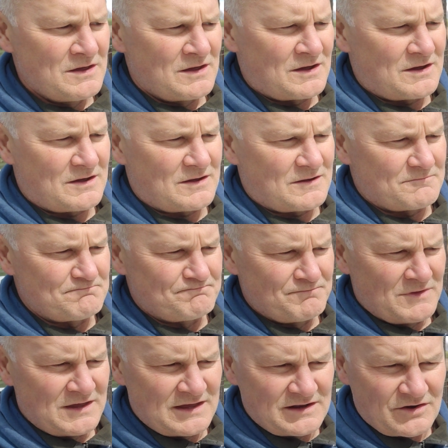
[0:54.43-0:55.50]

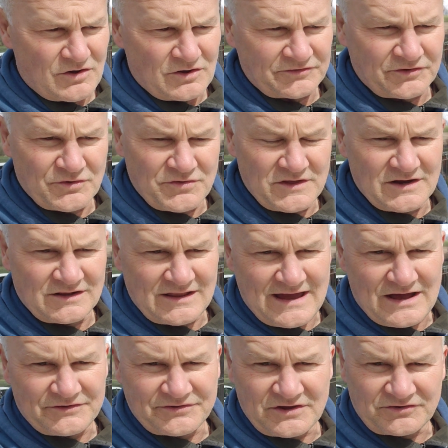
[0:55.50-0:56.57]
and it also then
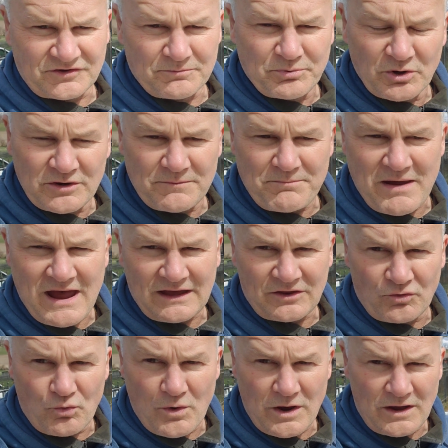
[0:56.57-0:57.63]
allows us to put it back
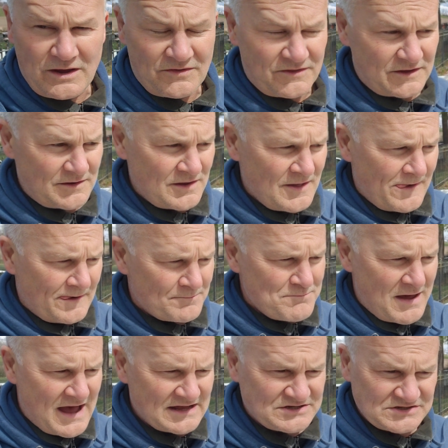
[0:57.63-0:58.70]
in a way that
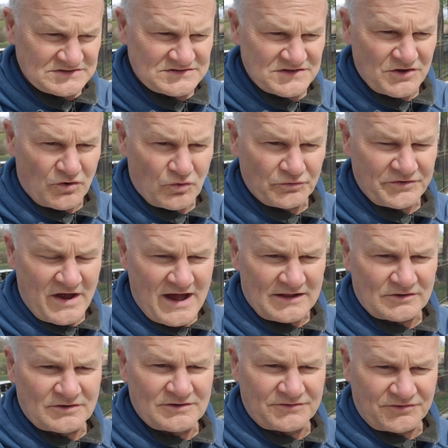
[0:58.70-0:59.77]
matches the old
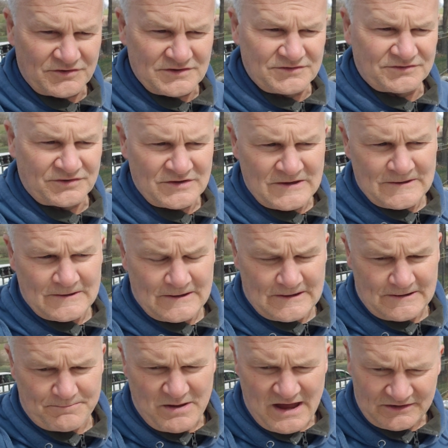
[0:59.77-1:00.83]
tolerances
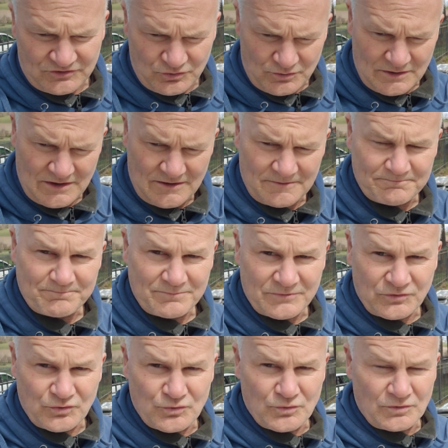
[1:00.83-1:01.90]
back to so
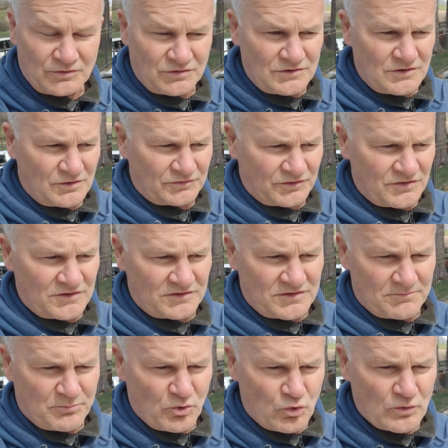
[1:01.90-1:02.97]
that
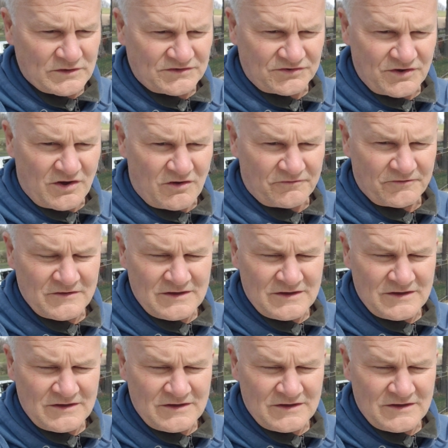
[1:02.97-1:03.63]
the pool itself